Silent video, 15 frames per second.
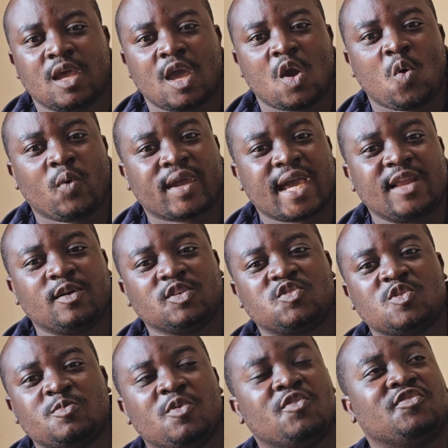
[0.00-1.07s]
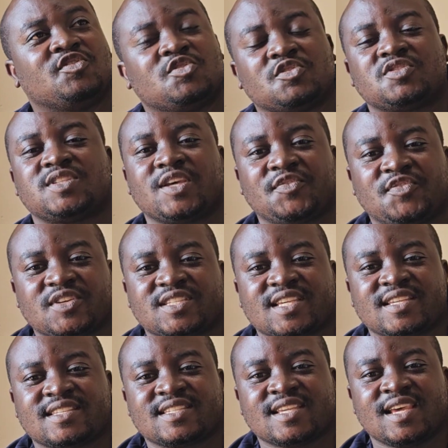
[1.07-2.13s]
We cannot remove tooth
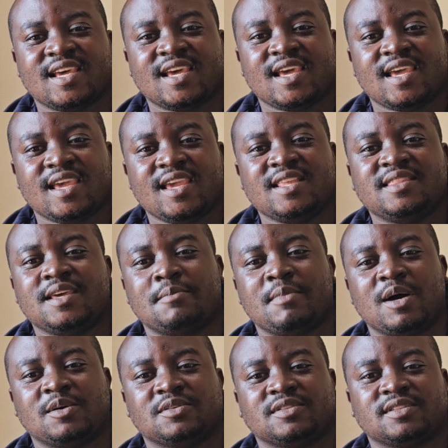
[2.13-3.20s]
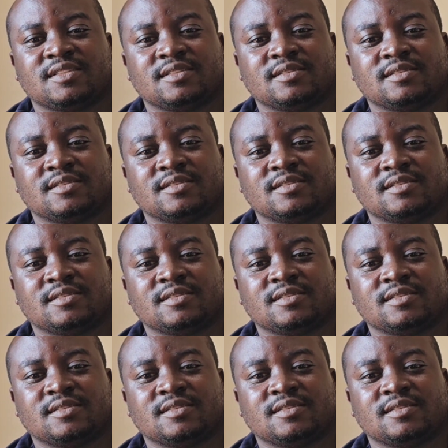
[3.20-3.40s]
surfaces in the mouth.